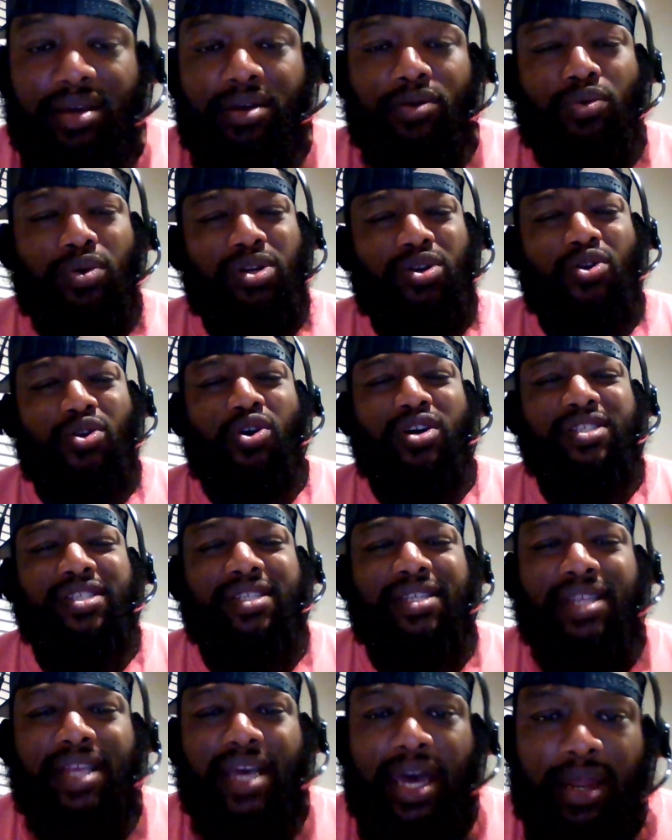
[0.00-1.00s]
What
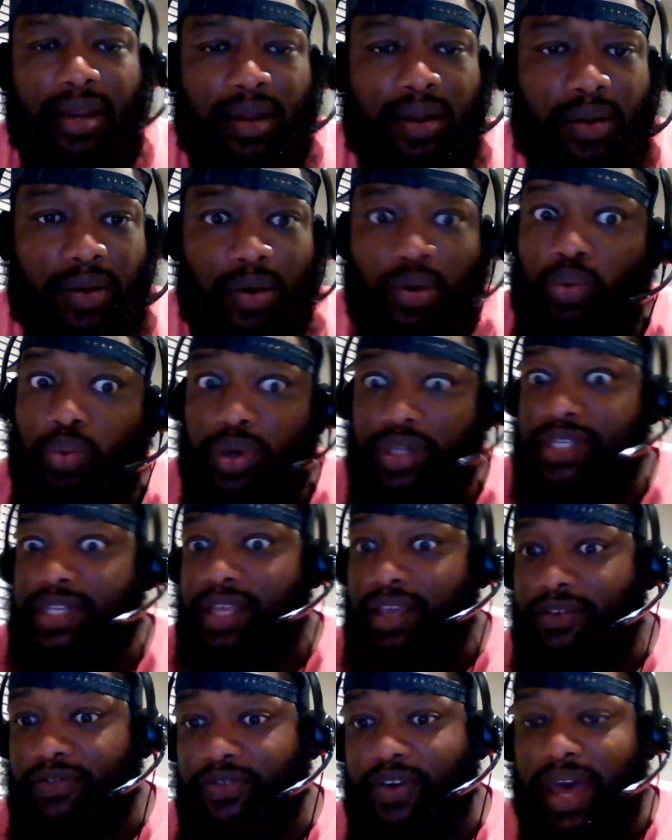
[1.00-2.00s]
causes that? What's
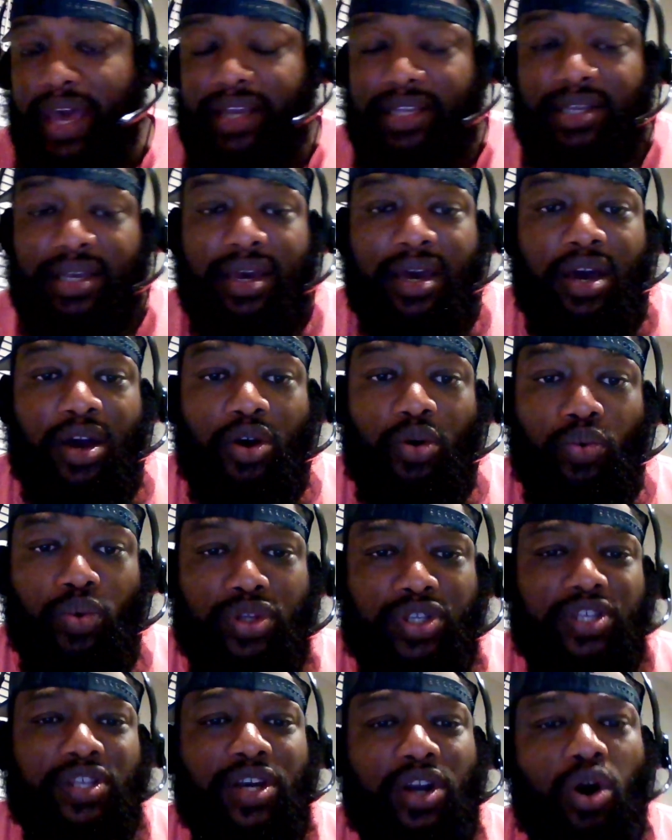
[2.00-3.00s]
the effect?
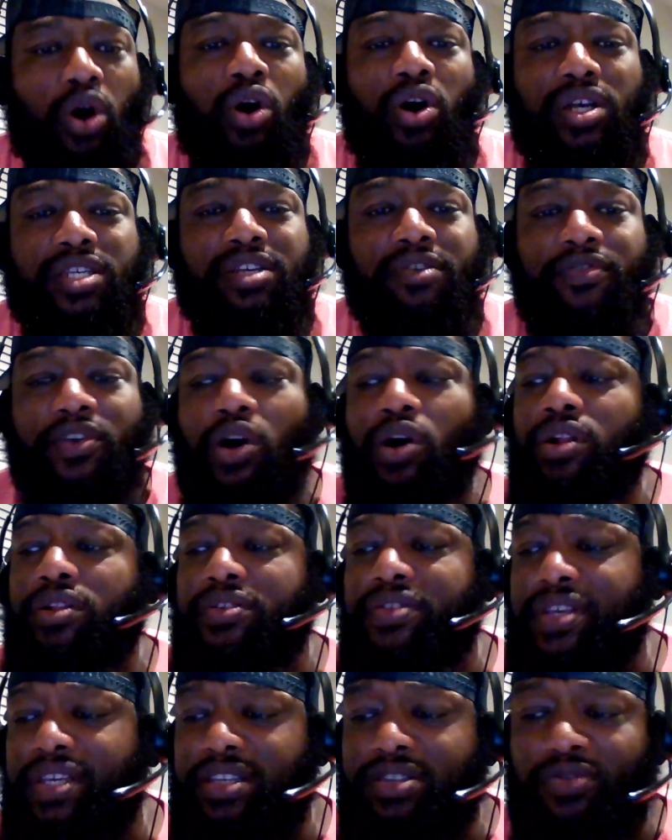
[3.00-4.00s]
What's the cause of all
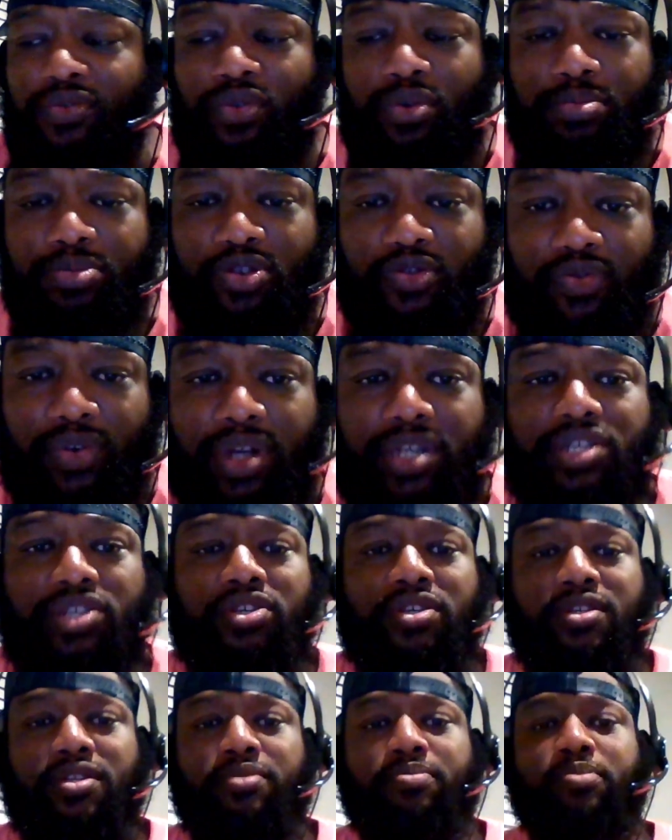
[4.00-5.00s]
of these forms of
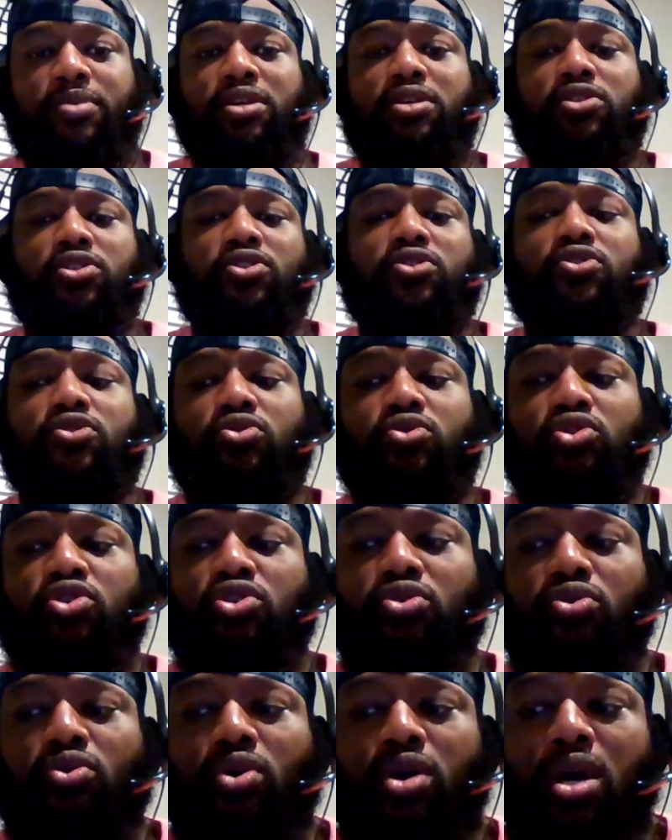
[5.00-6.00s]
racism?
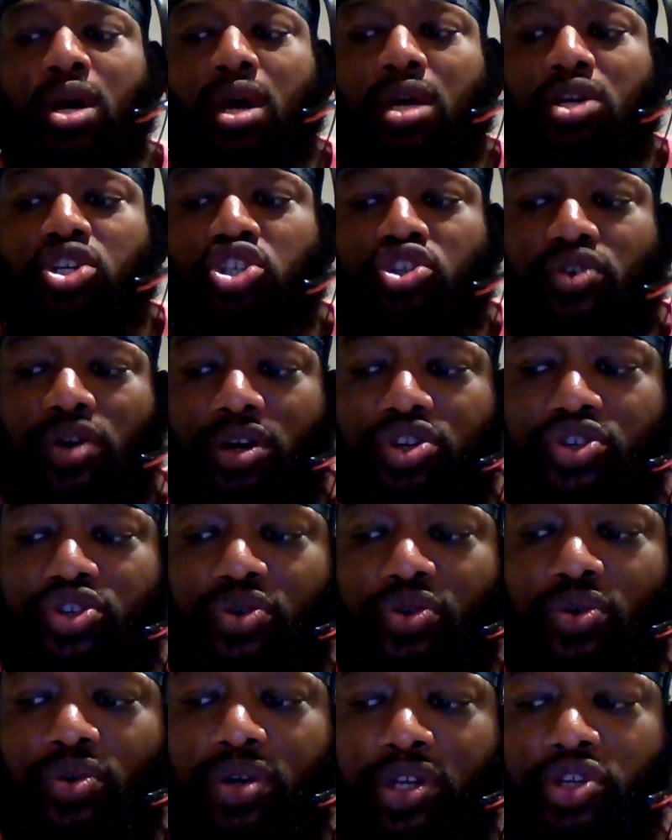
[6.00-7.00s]
Institutional,
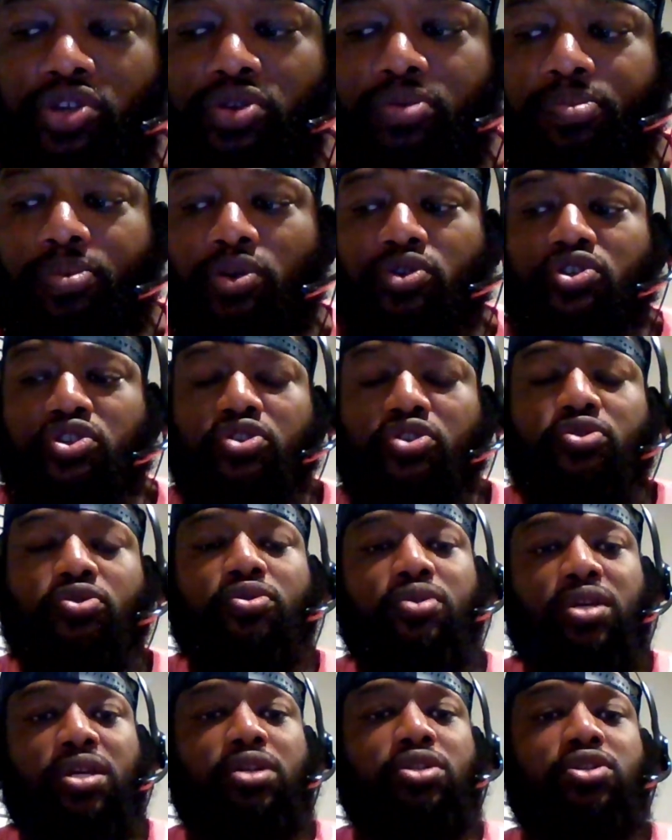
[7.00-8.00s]
structural,
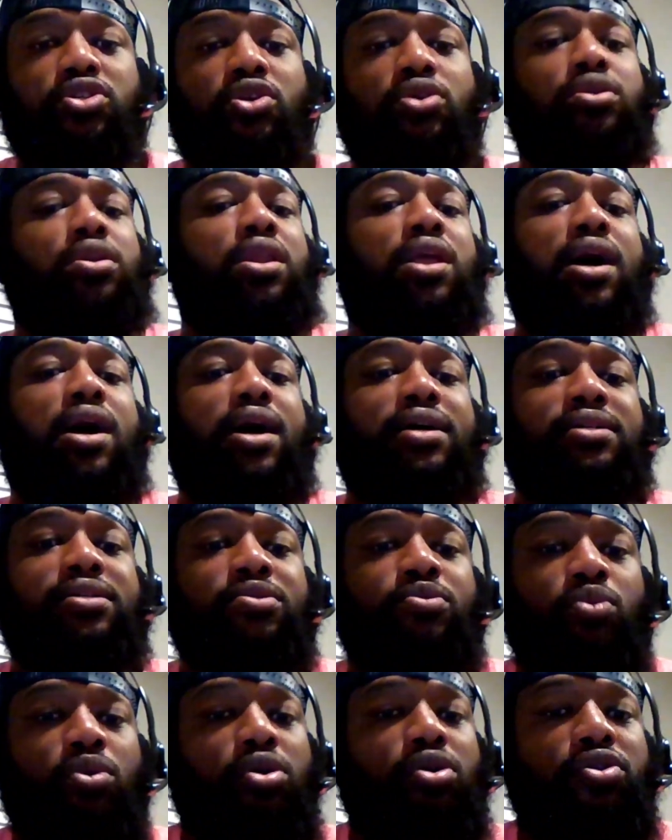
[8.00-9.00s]
interpersonal, internalized.
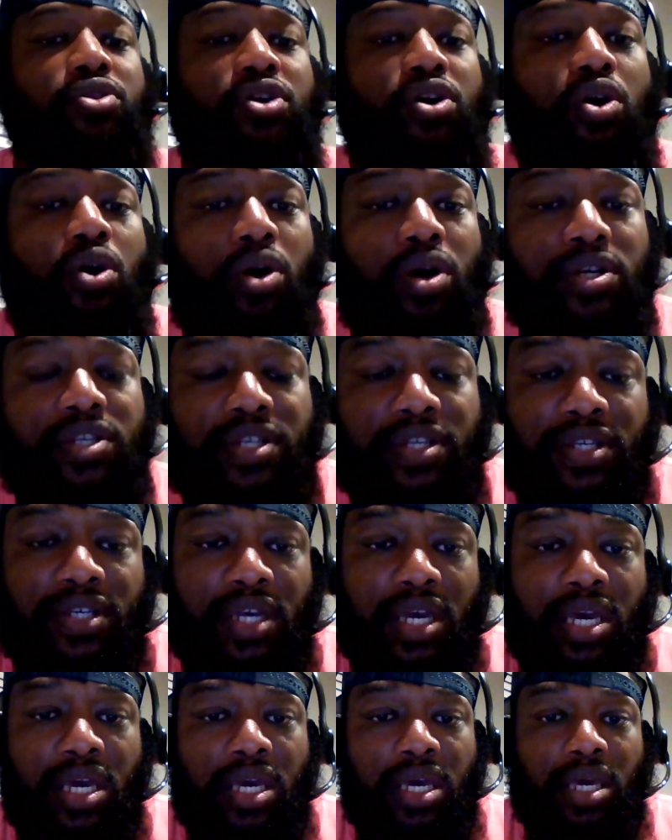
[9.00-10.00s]
What are the causes
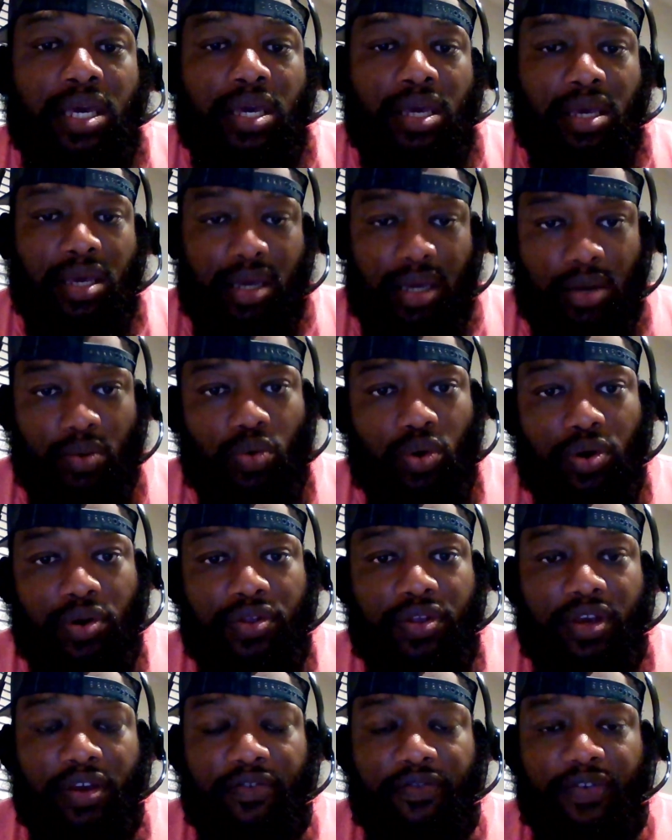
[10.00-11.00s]
and what are
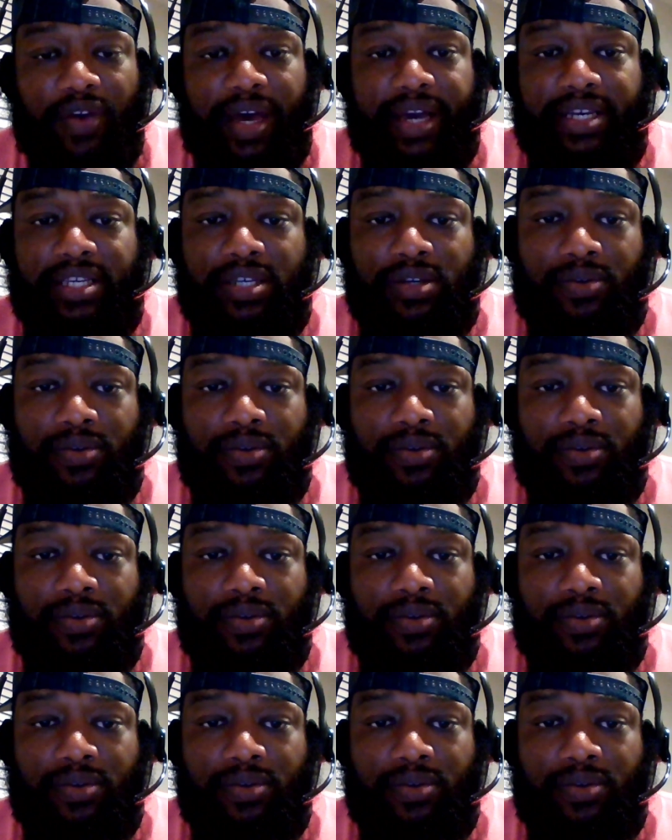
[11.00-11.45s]
the effects?